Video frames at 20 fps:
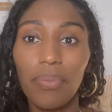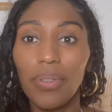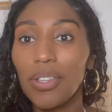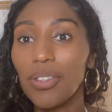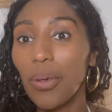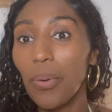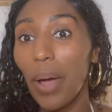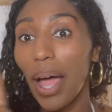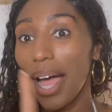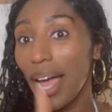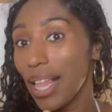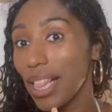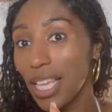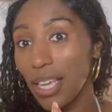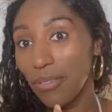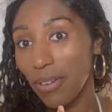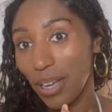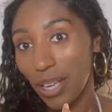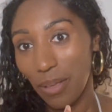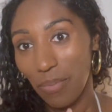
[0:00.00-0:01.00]
So highly
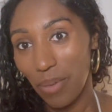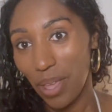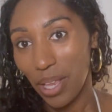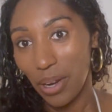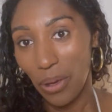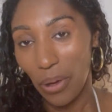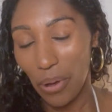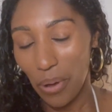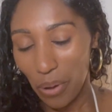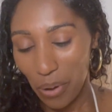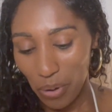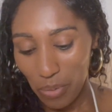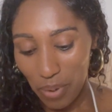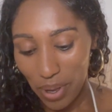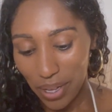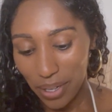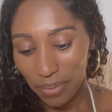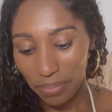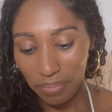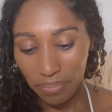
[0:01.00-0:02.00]
recommend
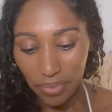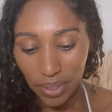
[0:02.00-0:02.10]
jojoba.